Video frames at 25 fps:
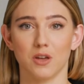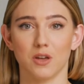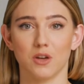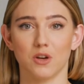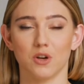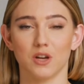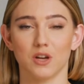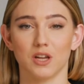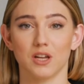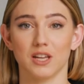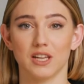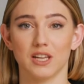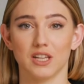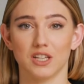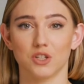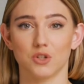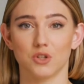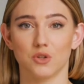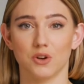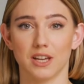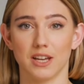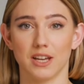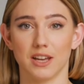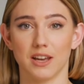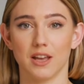Clear
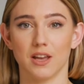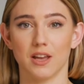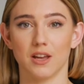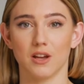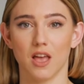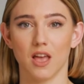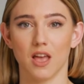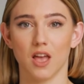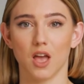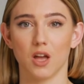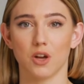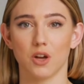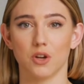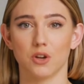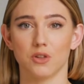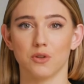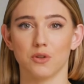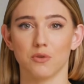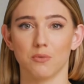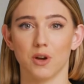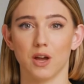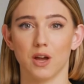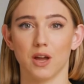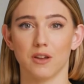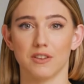History. Under the
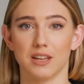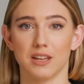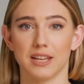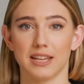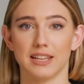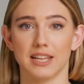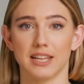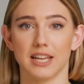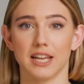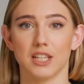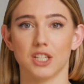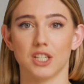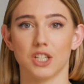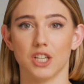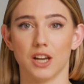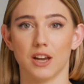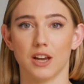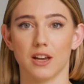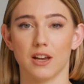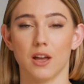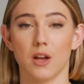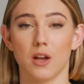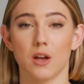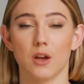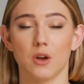Privacy
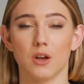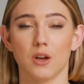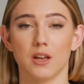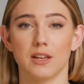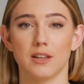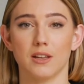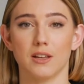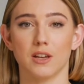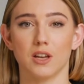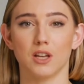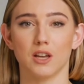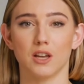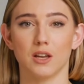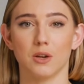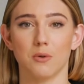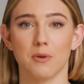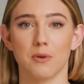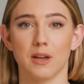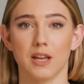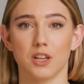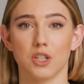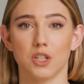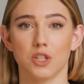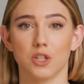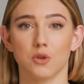section, click the Clear
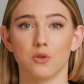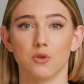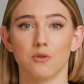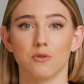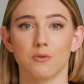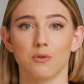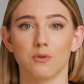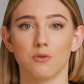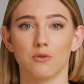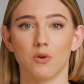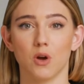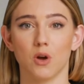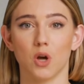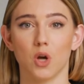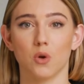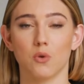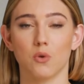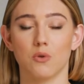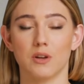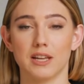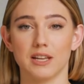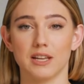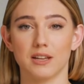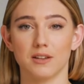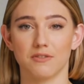button to remove all
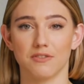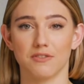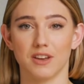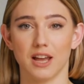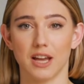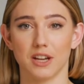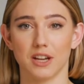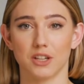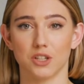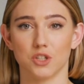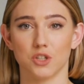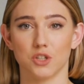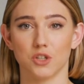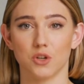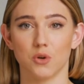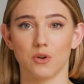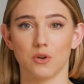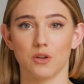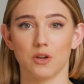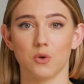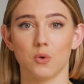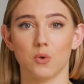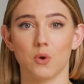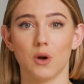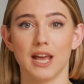recent files shown
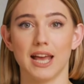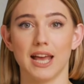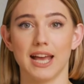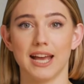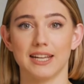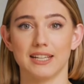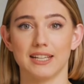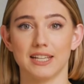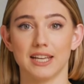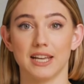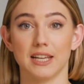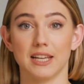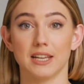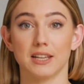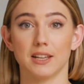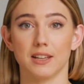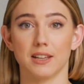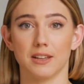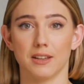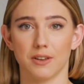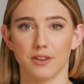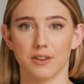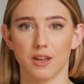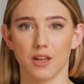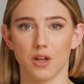in Quick Access.
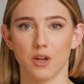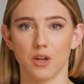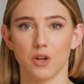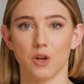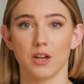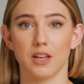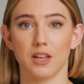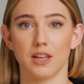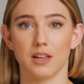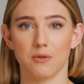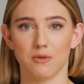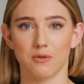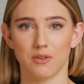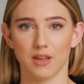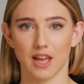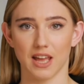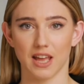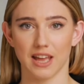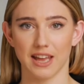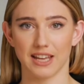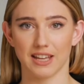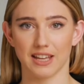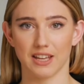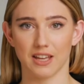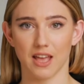Click
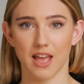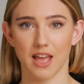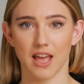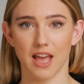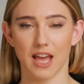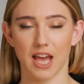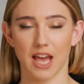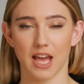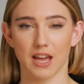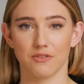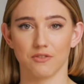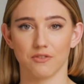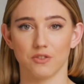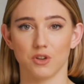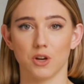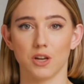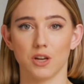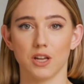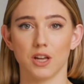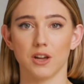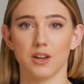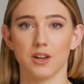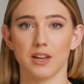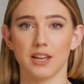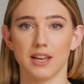Apply. After
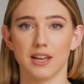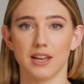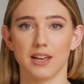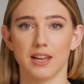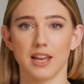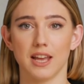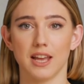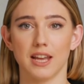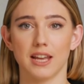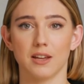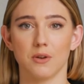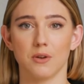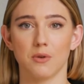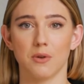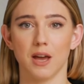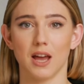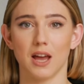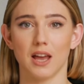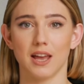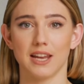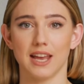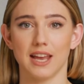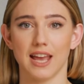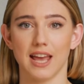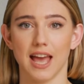clearing, hit
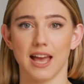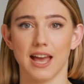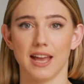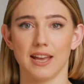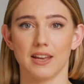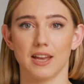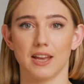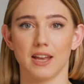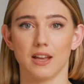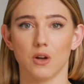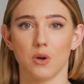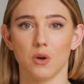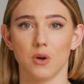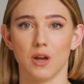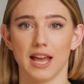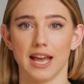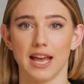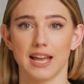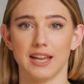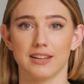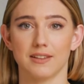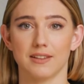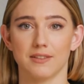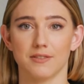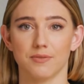Apply and then
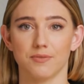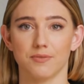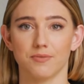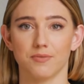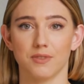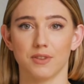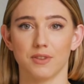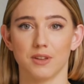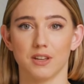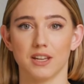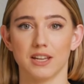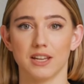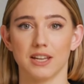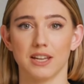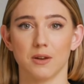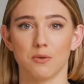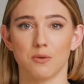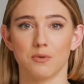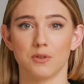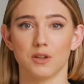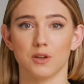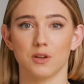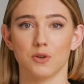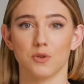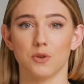OK.
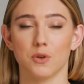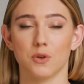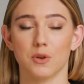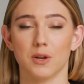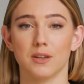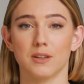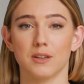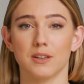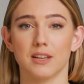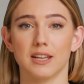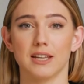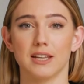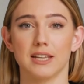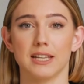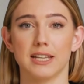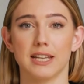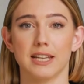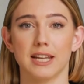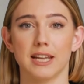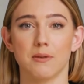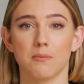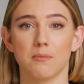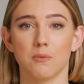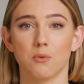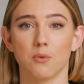Step 2.
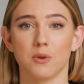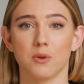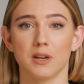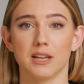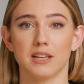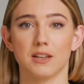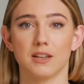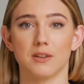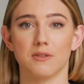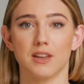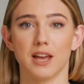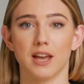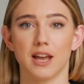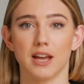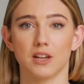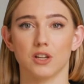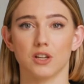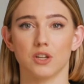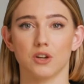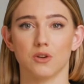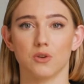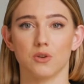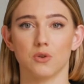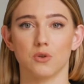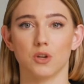Disable recent
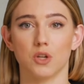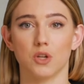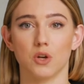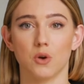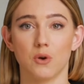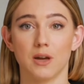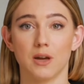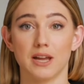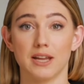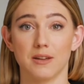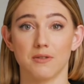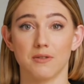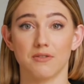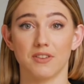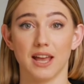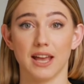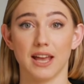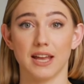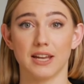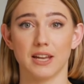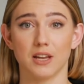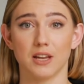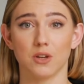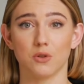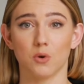files from showing in
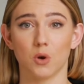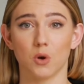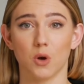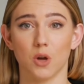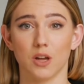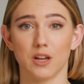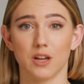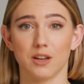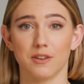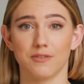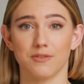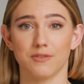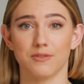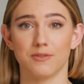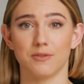File Explorer.